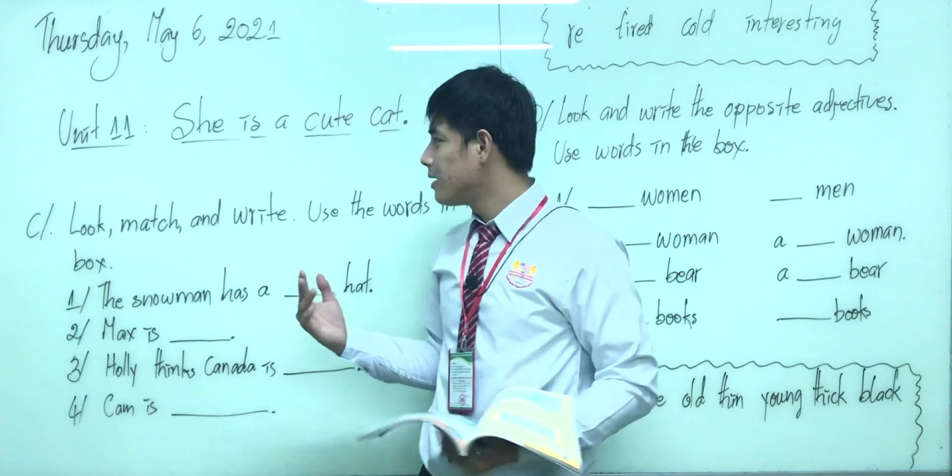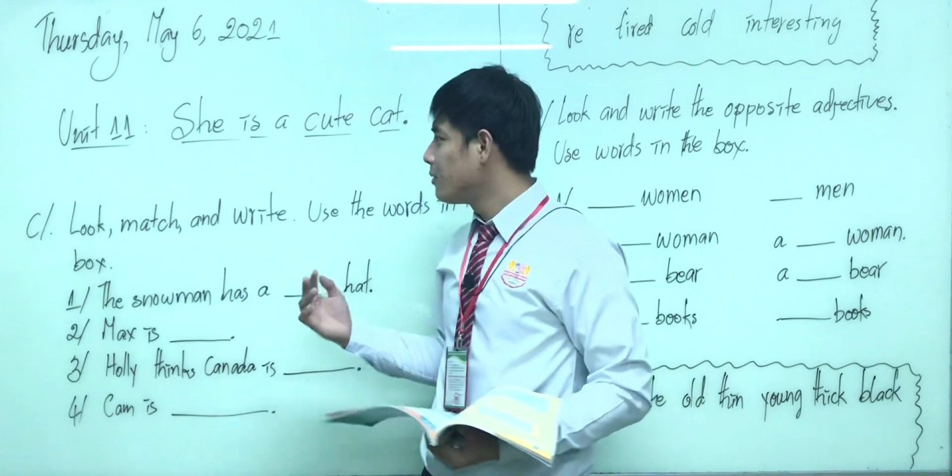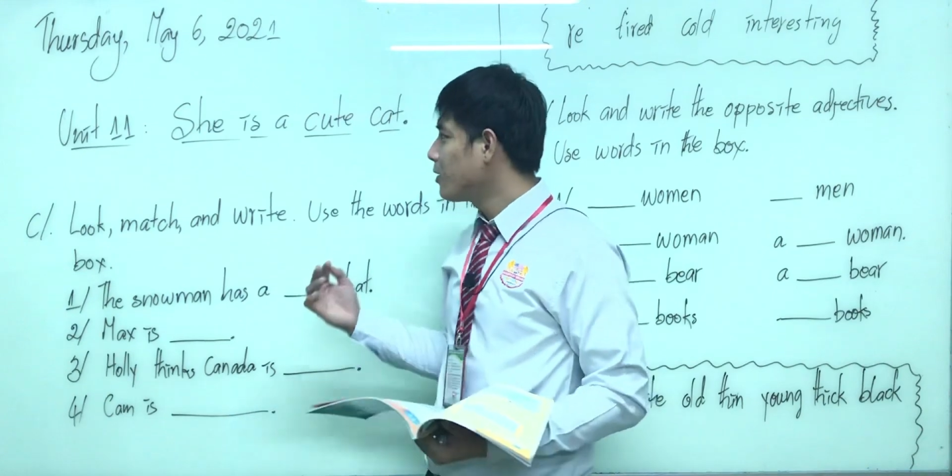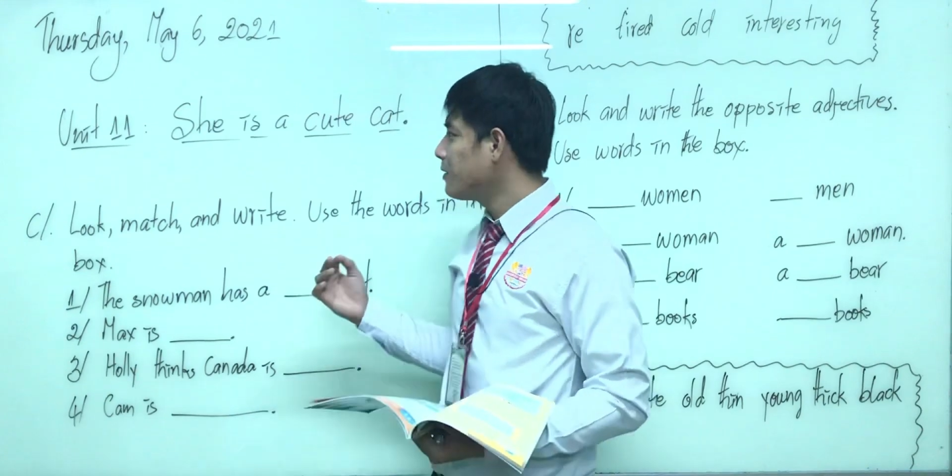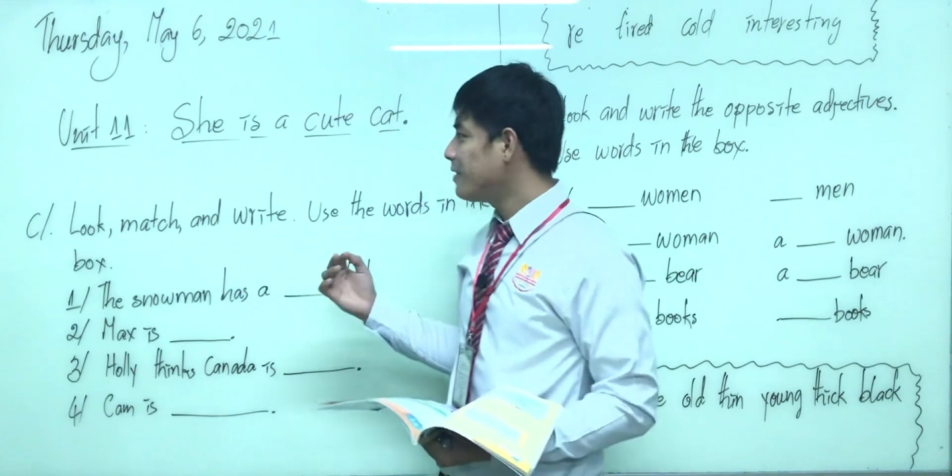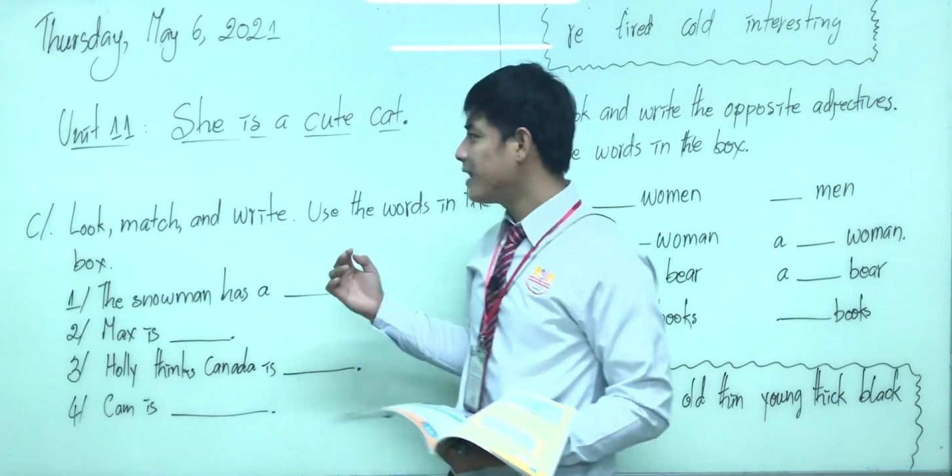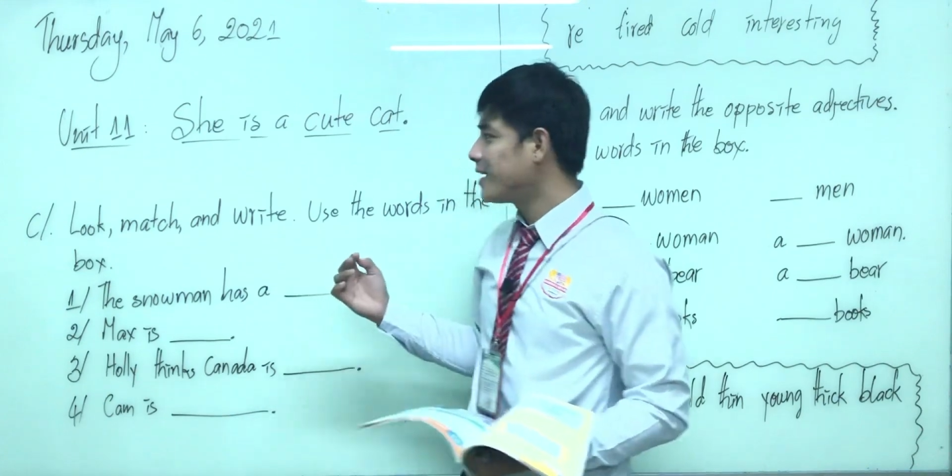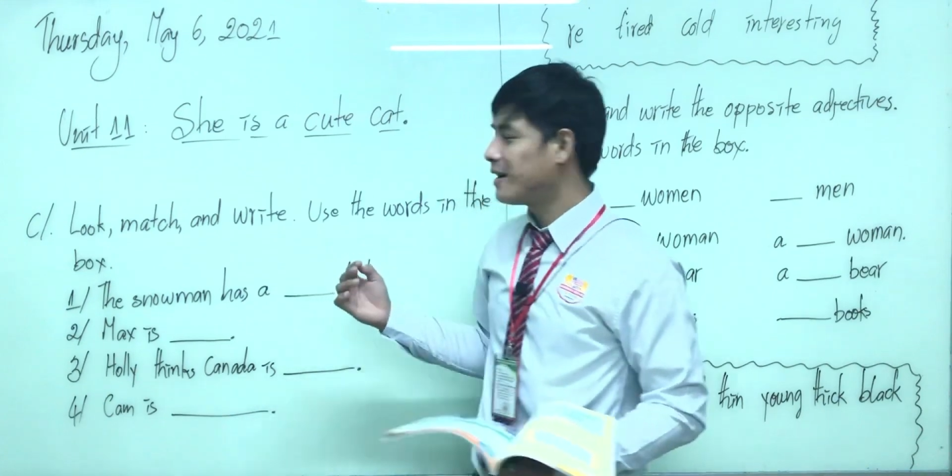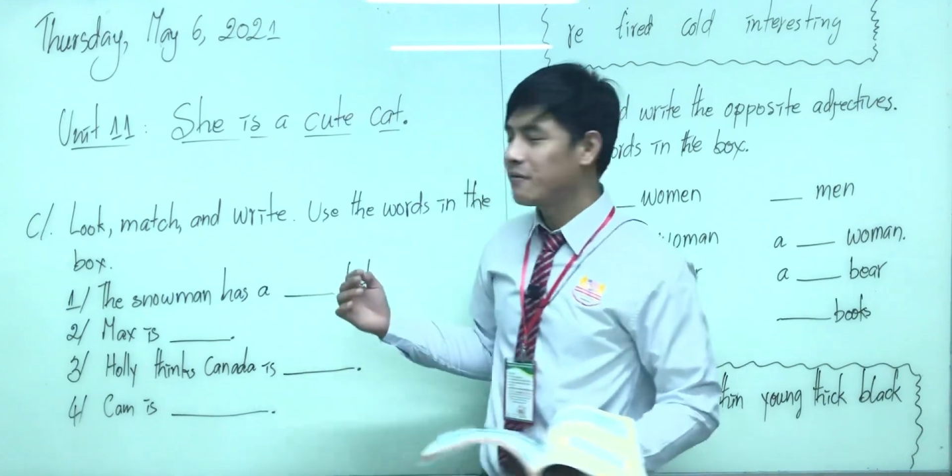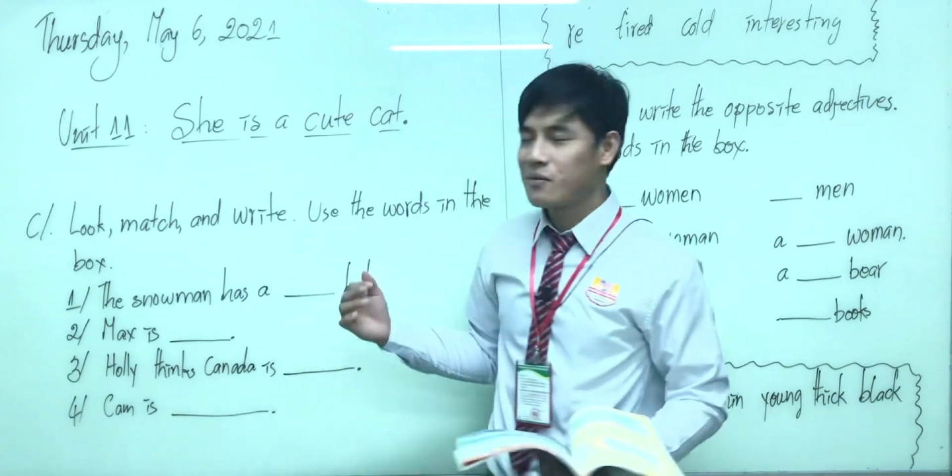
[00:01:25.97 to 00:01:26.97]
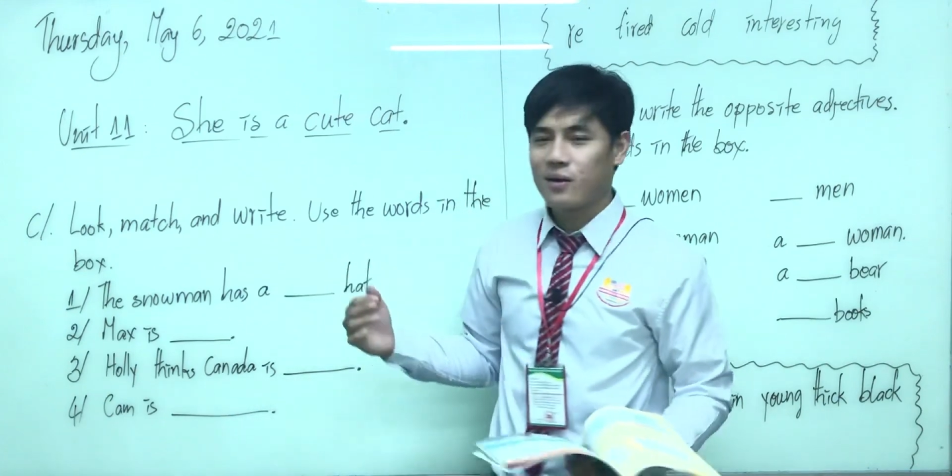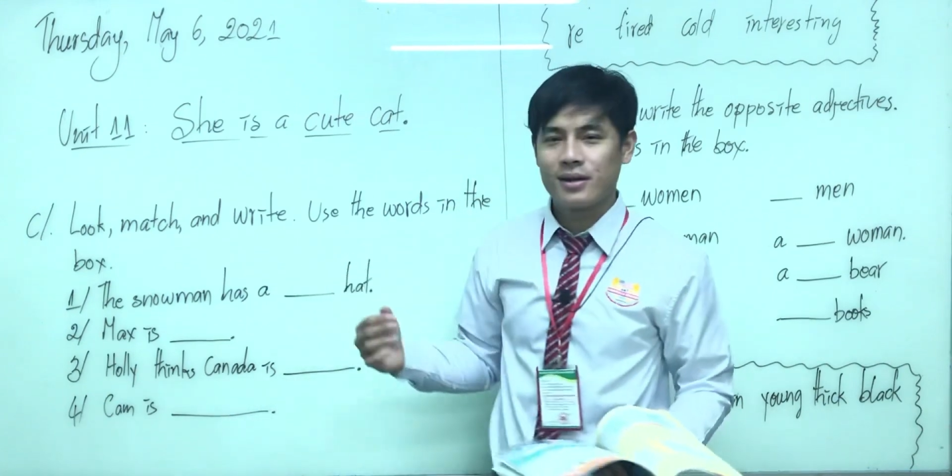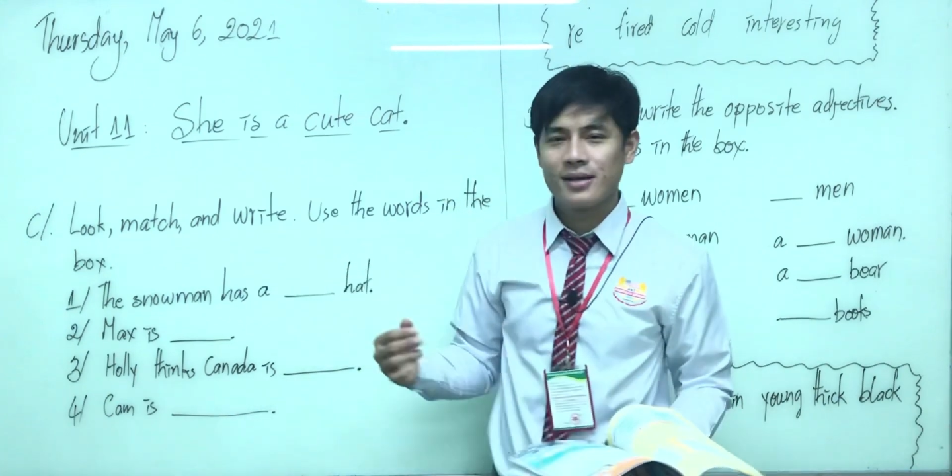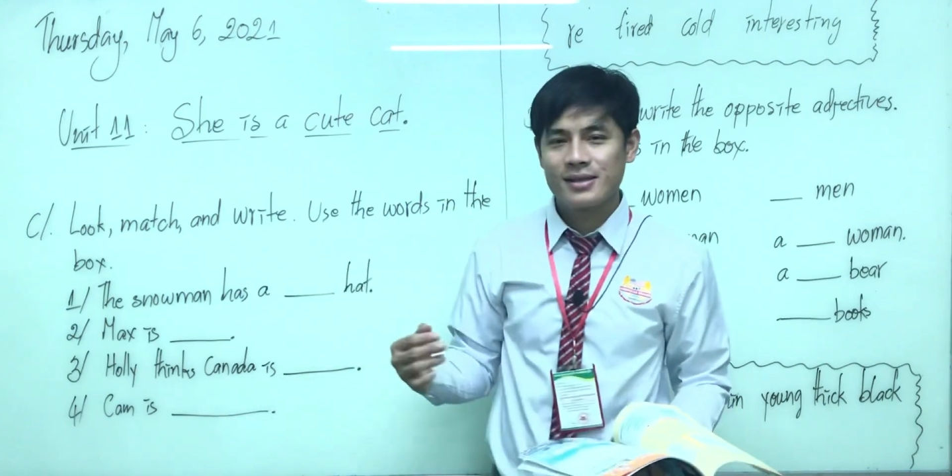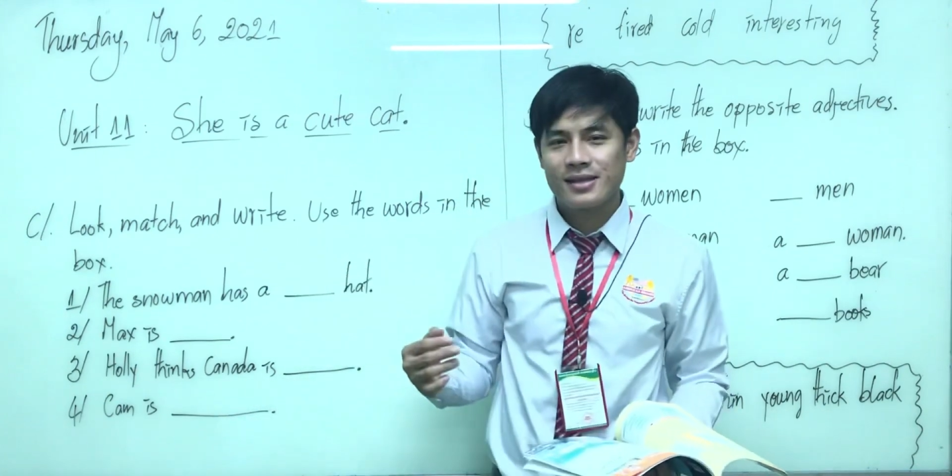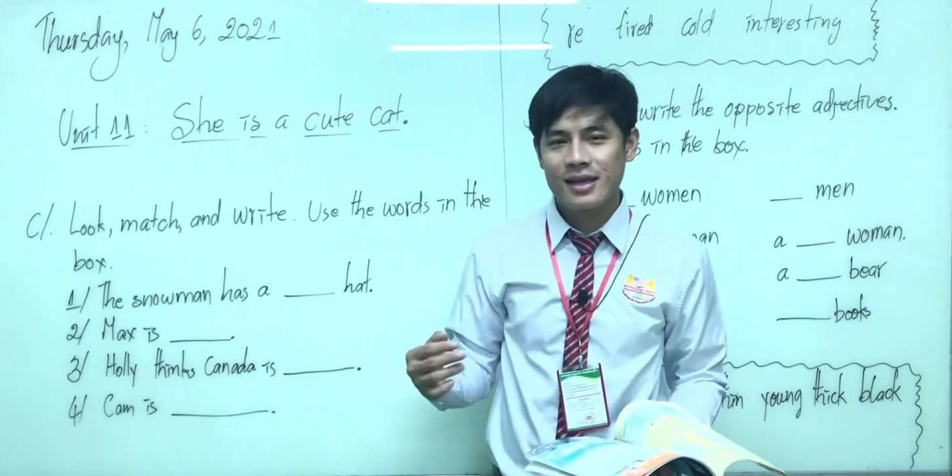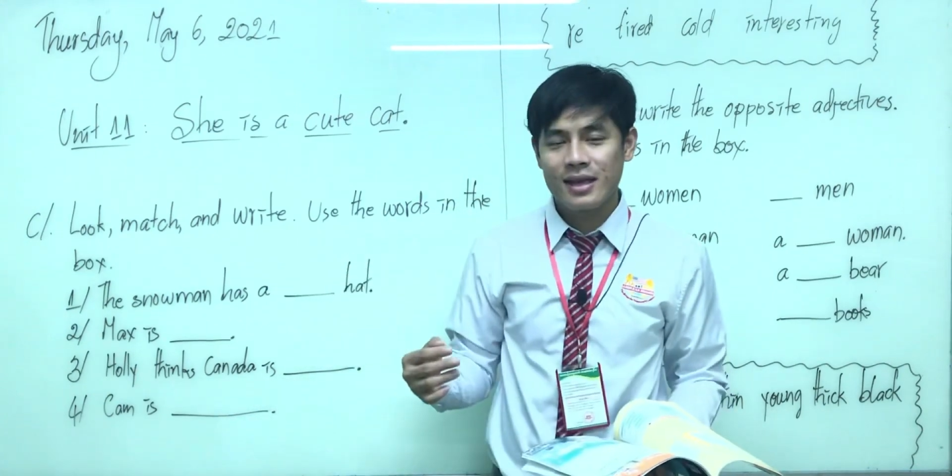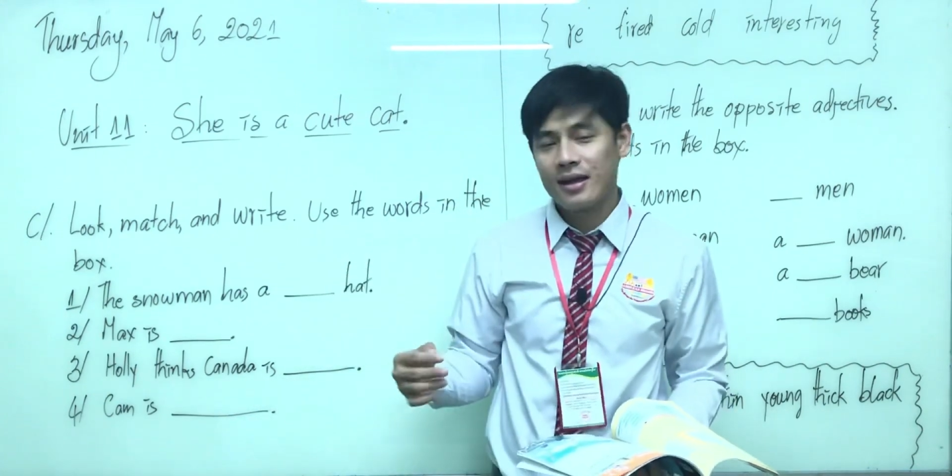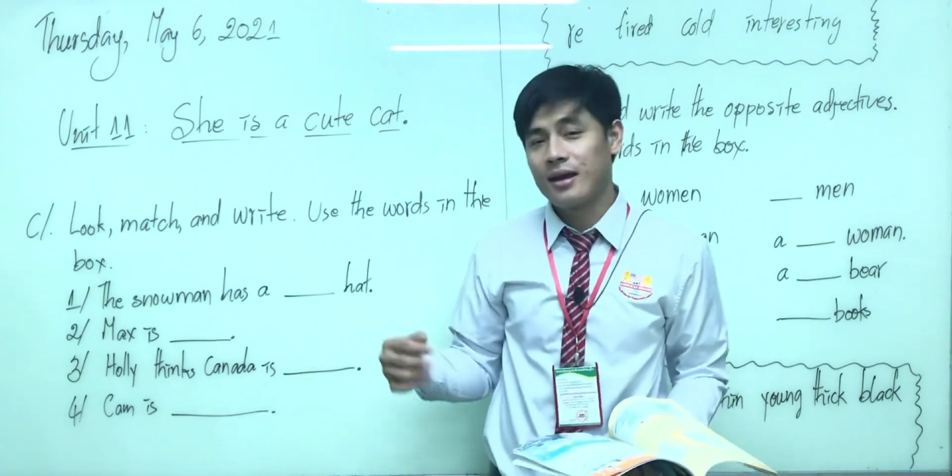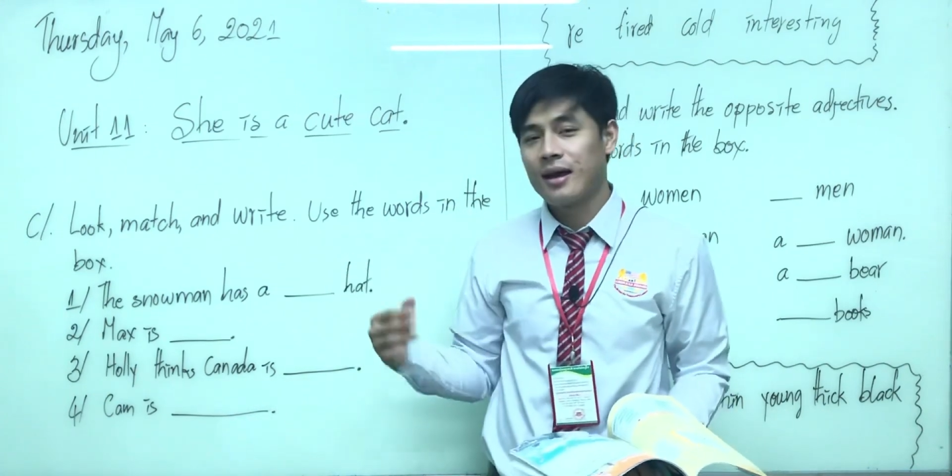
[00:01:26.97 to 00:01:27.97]
what did we learn, everyone,
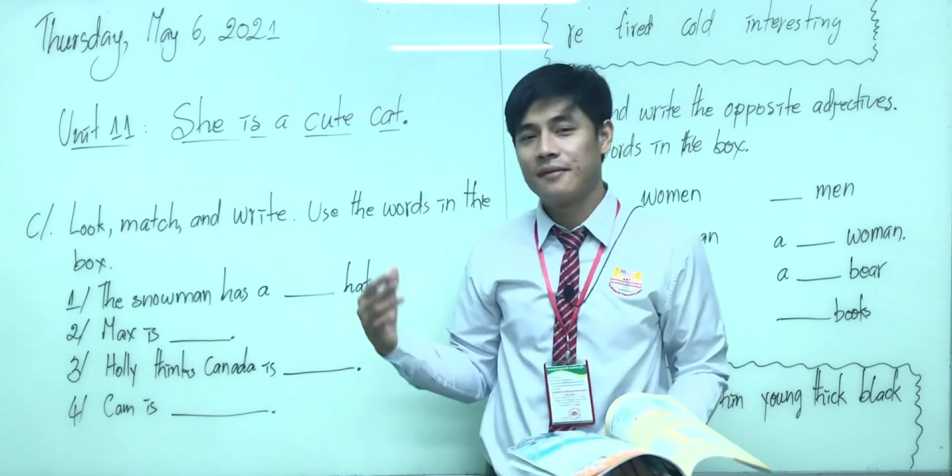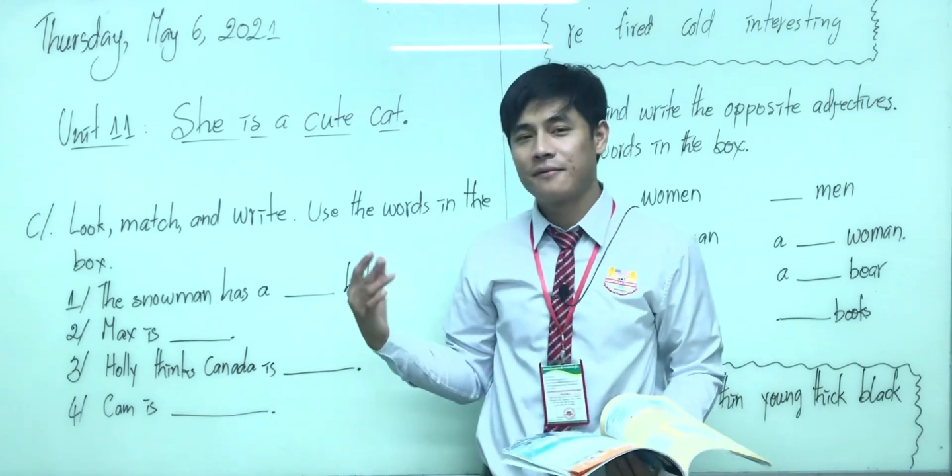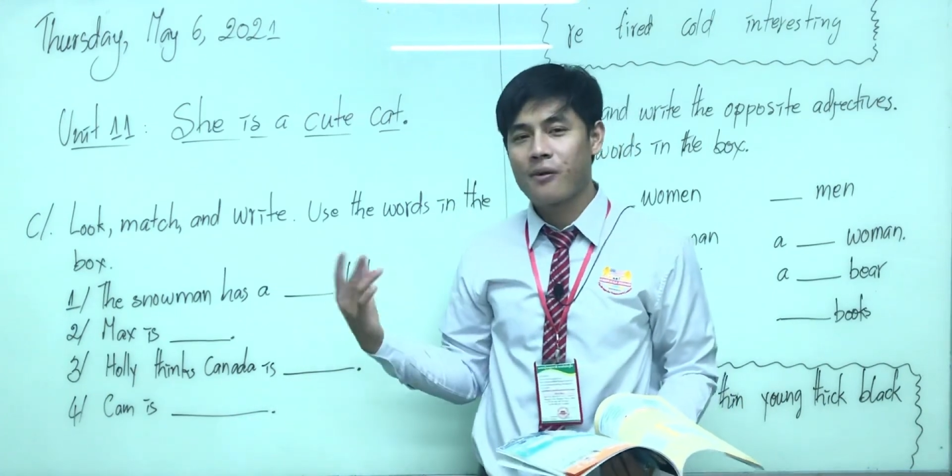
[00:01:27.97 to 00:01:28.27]
yesterday um,